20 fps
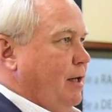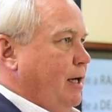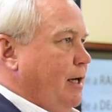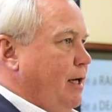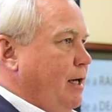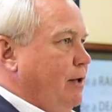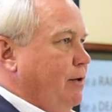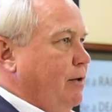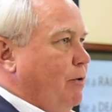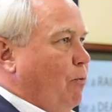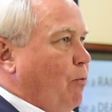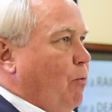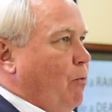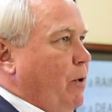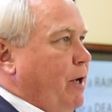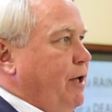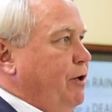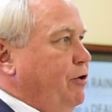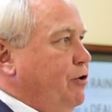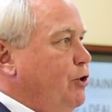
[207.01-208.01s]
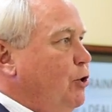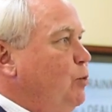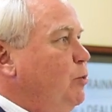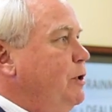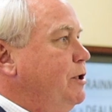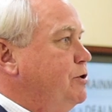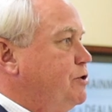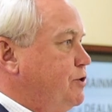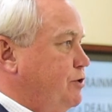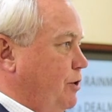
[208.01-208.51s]
In
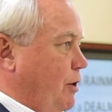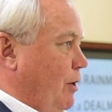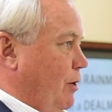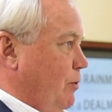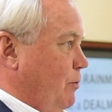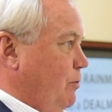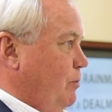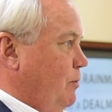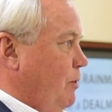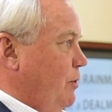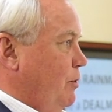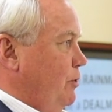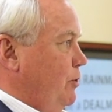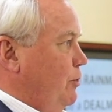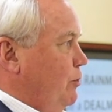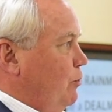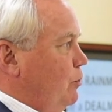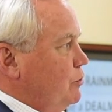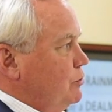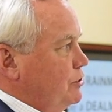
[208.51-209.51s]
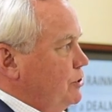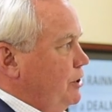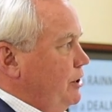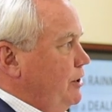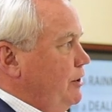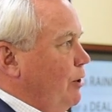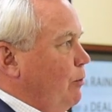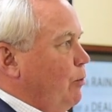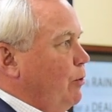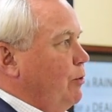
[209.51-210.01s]
doing so, you will see
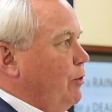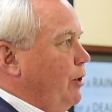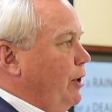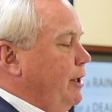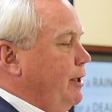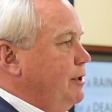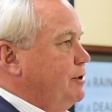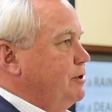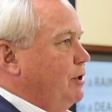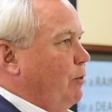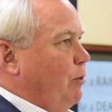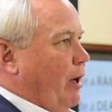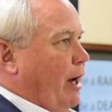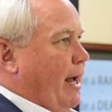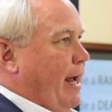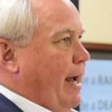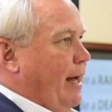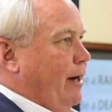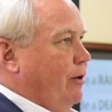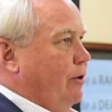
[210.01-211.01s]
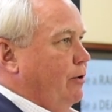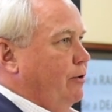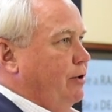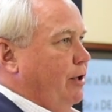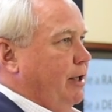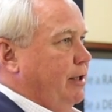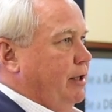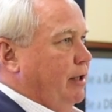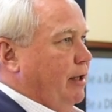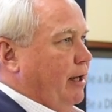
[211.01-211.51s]
there were things that were added or
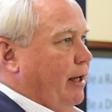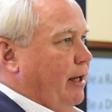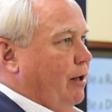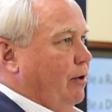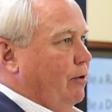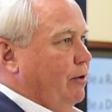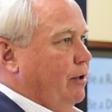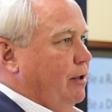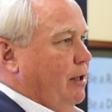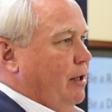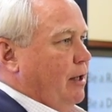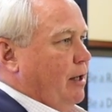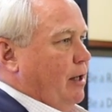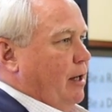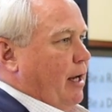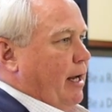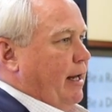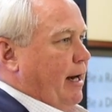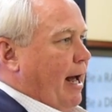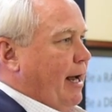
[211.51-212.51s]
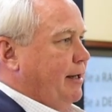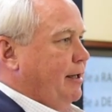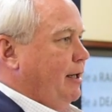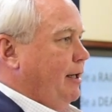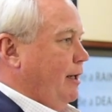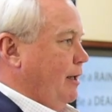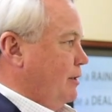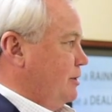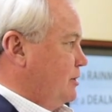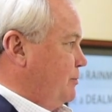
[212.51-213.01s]
taken out, and I
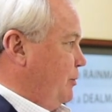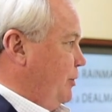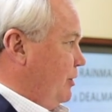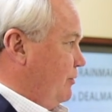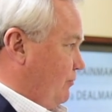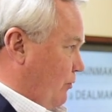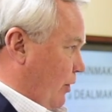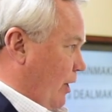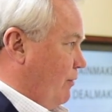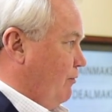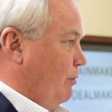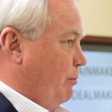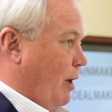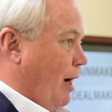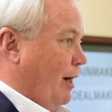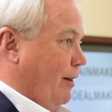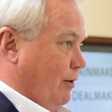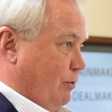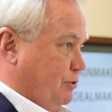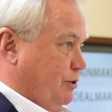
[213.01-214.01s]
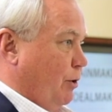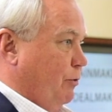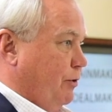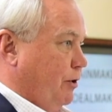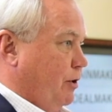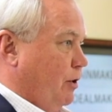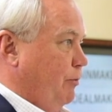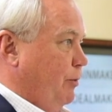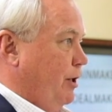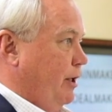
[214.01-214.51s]
can't speak for everybody that was on the
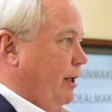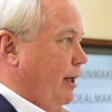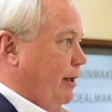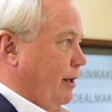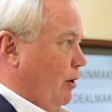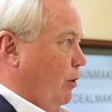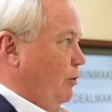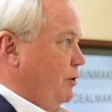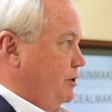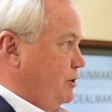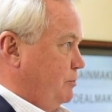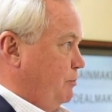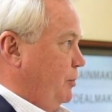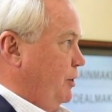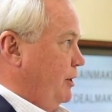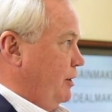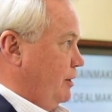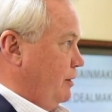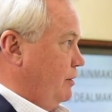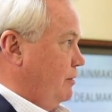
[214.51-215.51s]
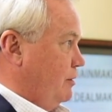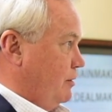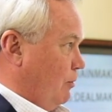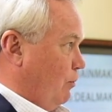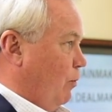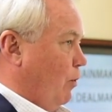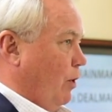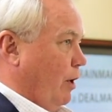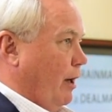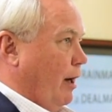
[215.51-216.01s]
committee. I can only speak to
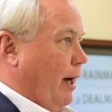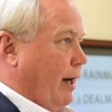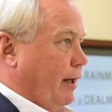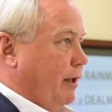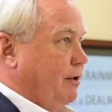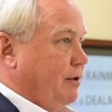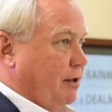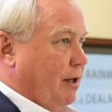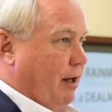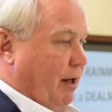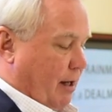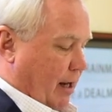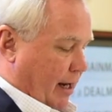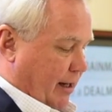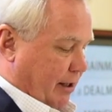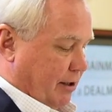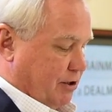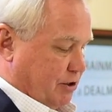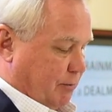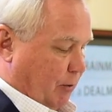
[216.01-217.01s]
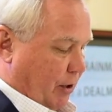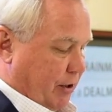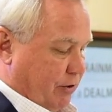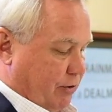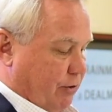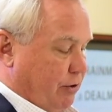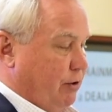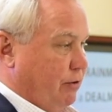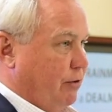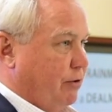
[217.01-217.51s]
what I can explain
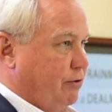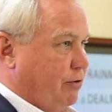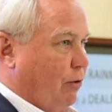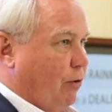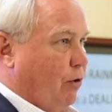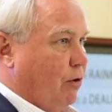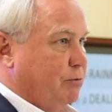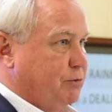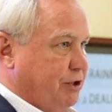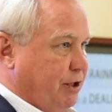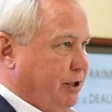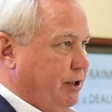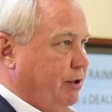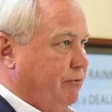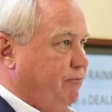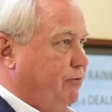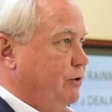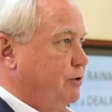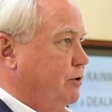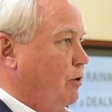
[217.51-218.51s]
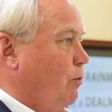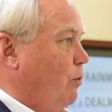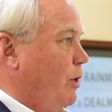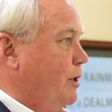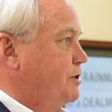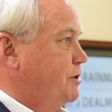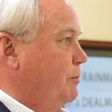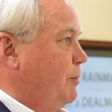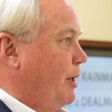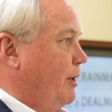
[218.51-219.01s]
to you the terms if there's a
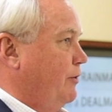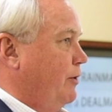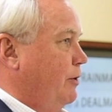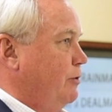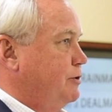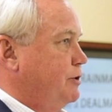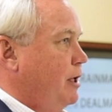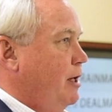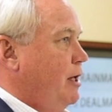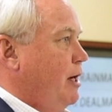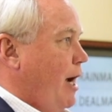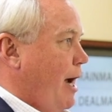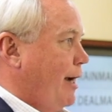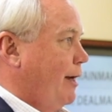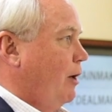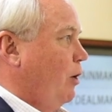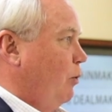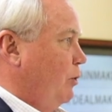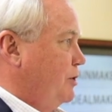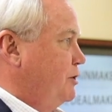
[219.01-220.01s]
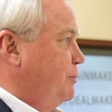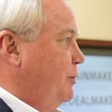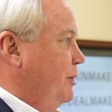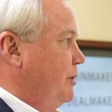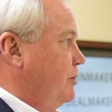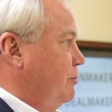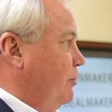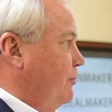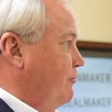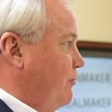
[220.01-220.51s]
question about those. I can only speak
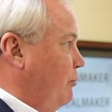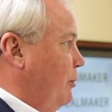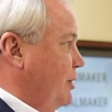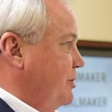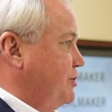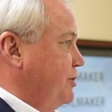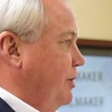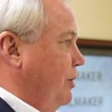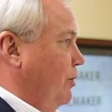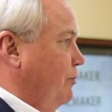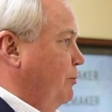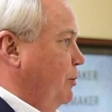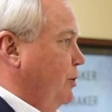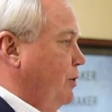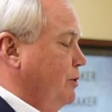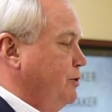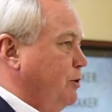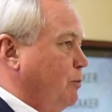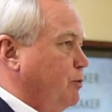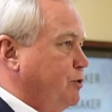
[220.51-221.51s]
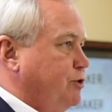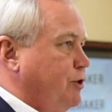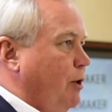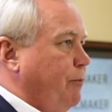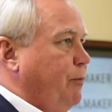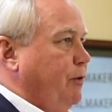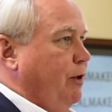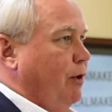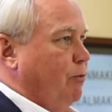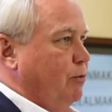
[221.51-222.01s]
for myself, because it was
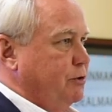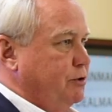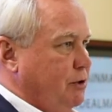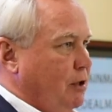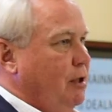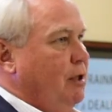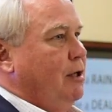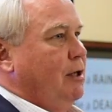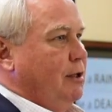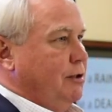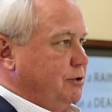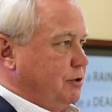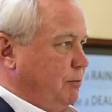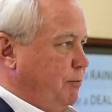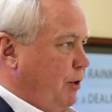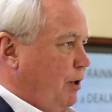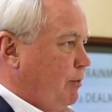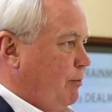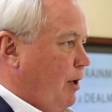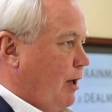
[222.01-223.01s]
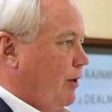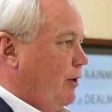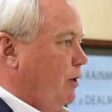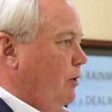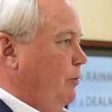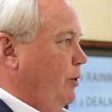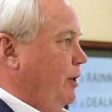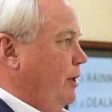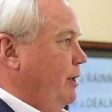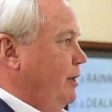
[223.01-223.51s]
something that was submitted by the
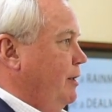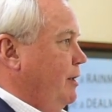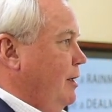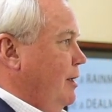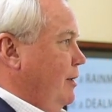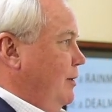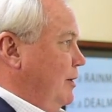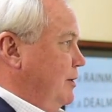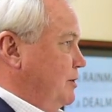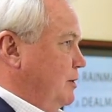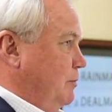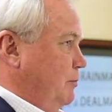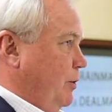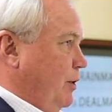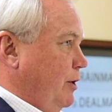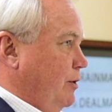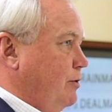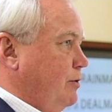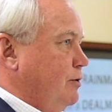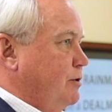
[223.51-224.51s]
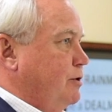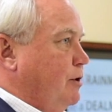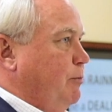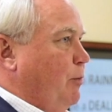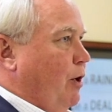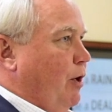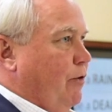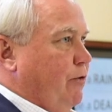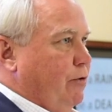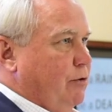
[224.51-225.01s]
committee and submitted to some
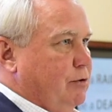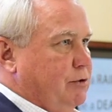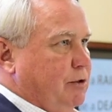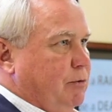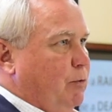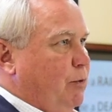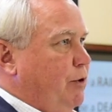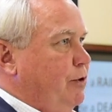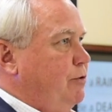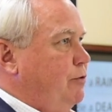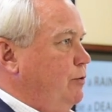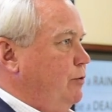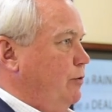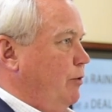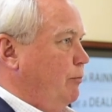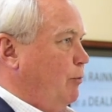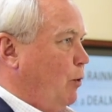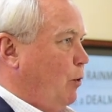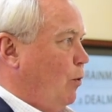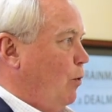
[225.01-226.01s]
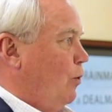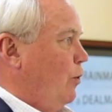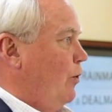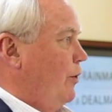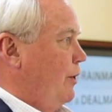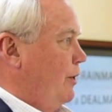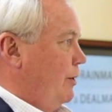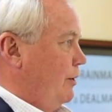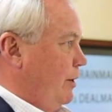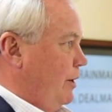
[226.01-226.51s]
others and went to the
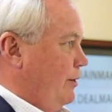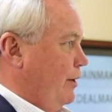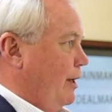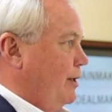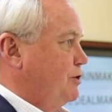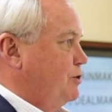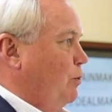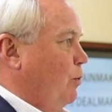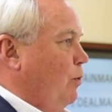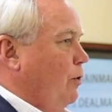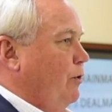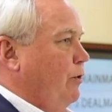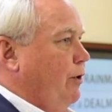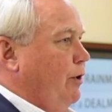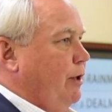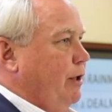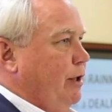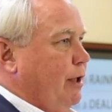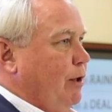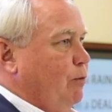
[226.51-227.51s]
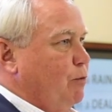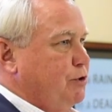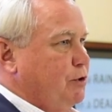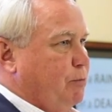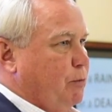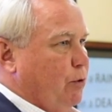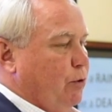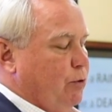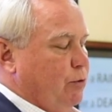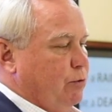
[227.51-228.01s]
board and that sort of thing and was
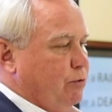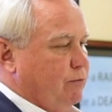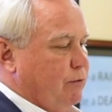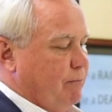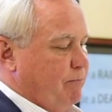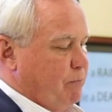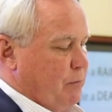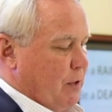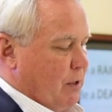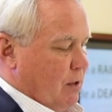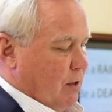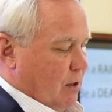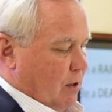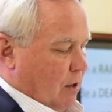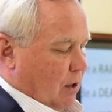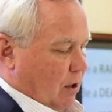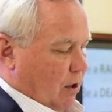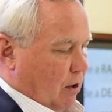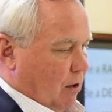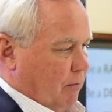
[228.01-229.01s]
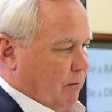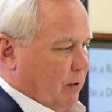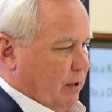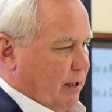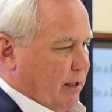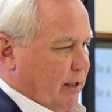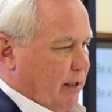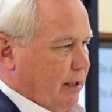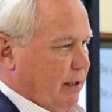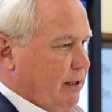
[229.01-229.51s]
approved.
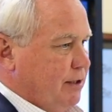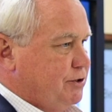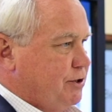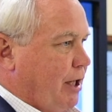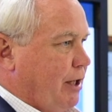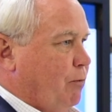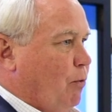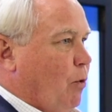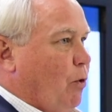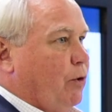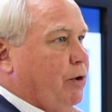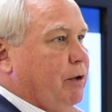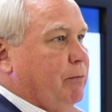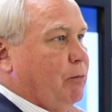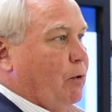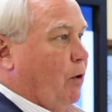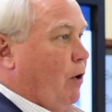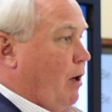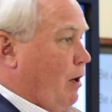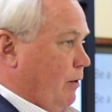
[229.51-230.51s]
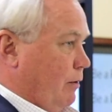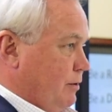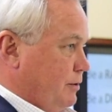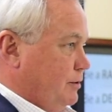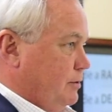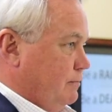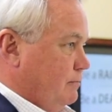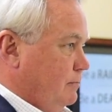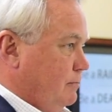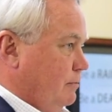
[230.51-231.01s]
It is a work in
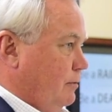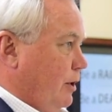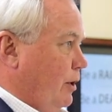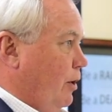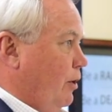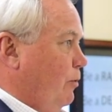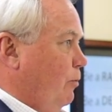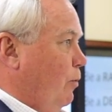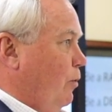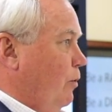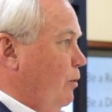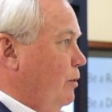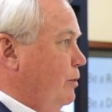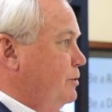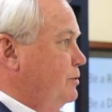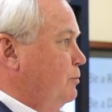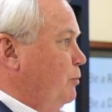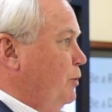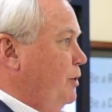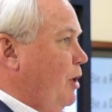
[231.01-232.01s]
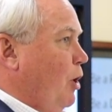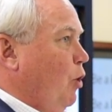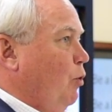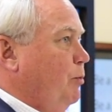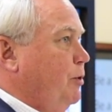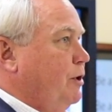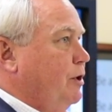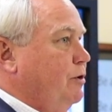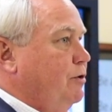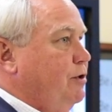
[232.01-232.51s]
progress. In other words, we hope
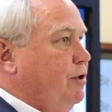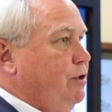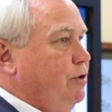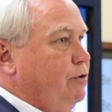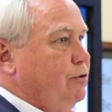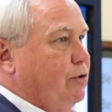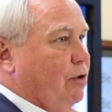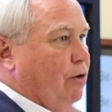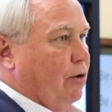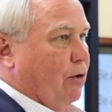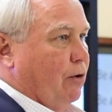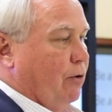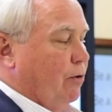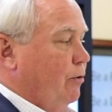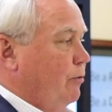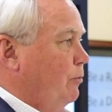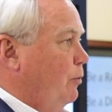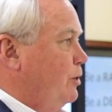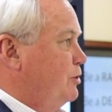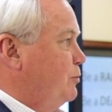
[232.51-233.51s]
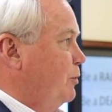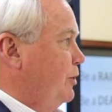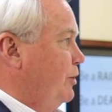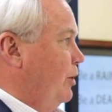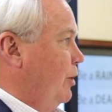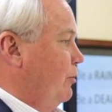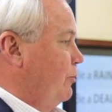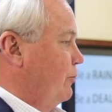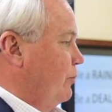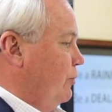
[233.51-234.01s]
to continue to learn as we
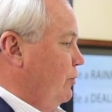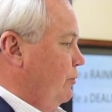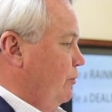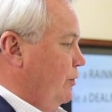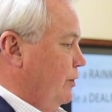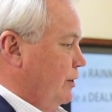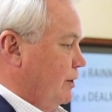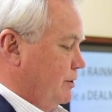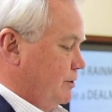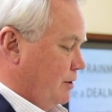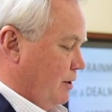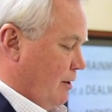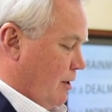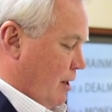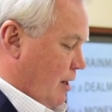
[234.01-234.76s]
go through this.